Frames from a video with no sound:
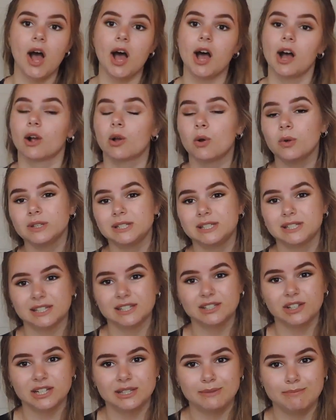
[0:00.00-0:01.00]
Got this in a
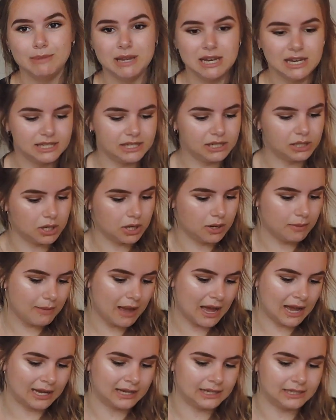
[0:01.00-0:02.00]
size
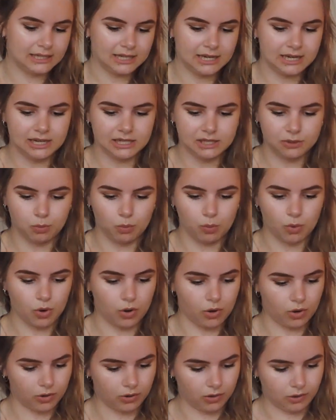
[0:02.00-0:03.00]
medium, and it
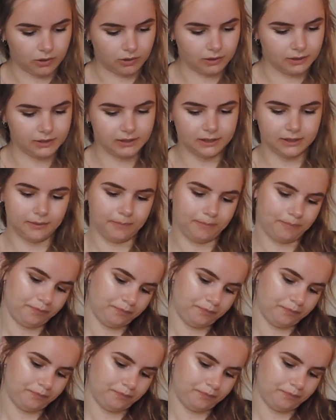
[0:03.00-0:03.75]
was